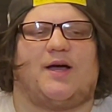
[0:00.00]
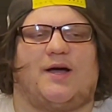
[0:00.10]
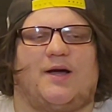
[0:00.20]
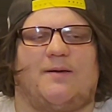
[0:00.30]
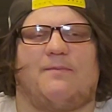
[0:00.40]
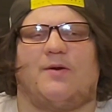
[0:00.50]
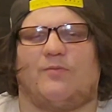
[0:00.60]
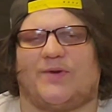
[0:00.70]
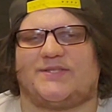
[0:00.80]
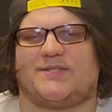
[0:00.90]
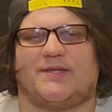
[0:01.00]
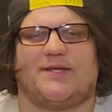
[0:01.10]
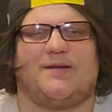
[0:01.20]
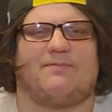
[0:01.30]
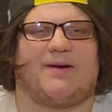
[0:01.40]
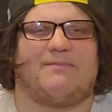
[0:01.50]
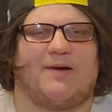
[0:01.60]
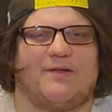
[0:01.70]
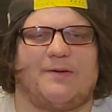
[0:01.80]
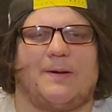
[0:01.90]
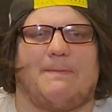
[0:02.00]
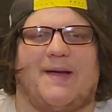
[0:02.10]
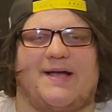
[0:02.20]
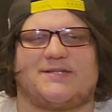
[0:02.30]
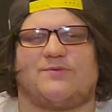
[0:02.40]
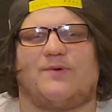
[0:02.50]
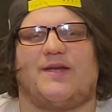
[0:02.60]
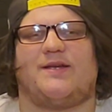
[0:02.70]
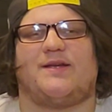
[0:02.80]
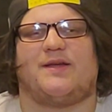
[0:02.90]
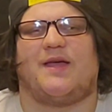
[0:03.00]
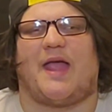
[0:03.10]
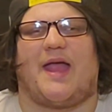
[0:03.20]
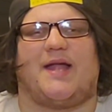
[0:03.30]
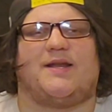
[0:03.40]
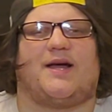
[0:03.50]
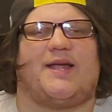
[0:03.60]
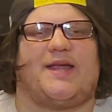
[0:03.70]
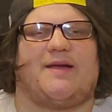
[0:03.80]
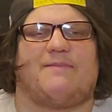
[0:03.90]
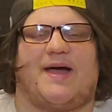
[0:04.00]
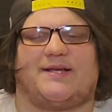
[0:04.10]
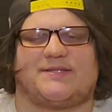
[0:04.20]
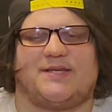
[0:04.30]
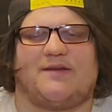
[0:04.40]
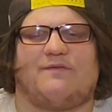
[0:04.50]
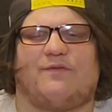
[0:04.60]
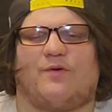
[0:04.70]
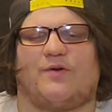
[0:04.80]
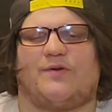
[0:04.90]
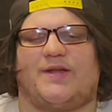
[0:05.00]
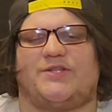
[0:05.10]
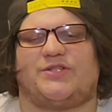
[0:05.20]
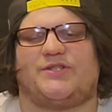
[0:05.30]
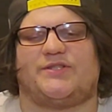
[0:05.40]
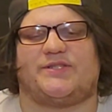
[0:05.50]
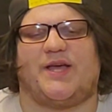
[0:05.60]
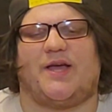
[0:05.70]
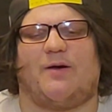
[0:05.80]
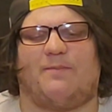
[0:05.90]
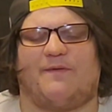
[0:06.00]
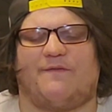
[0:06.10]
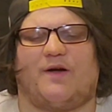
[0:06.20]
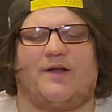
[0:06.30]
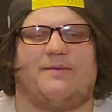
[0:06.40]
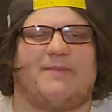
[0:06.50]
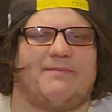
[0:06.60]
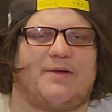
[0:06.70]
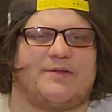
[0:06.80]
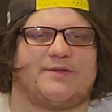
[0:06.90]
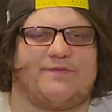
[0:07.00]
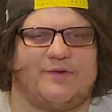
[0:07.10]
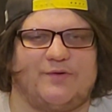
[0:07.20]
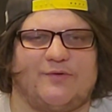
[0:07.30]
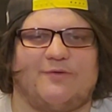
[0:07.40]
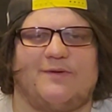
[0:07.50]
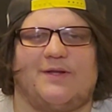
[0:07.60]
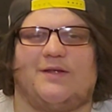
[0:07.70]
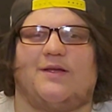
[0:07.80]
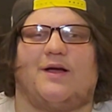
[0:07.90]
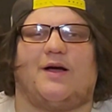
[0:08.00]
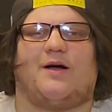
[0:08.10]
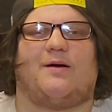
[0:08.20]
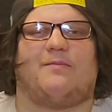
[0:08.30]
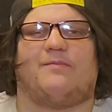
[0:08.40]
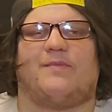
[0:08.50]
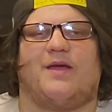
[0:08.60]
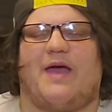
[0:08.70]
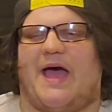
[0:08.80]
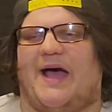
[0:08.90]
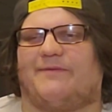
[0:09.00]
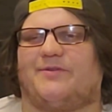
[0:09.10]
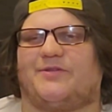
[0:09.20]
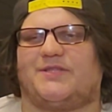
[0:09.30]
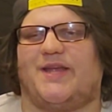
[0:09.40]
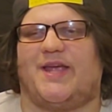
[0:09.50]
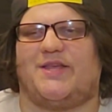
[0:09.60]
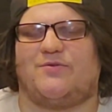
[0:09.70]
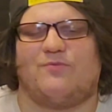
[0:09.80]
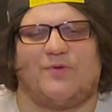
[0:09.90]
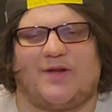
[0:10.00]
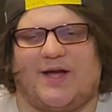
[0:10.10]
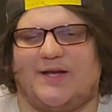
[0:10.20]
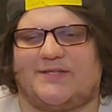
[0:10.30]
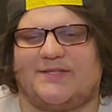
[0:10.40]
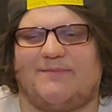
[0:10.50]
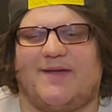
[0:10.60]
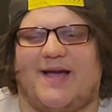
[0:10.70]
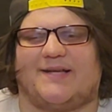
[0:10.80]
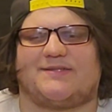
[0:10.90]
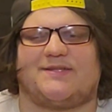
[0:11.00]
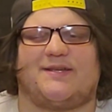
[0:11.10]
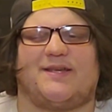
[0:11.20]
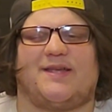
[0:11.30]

Um, recently, my mother passed away, and I am asking for donations to help fund my mother's funeral. Um, after today, you will not see me asking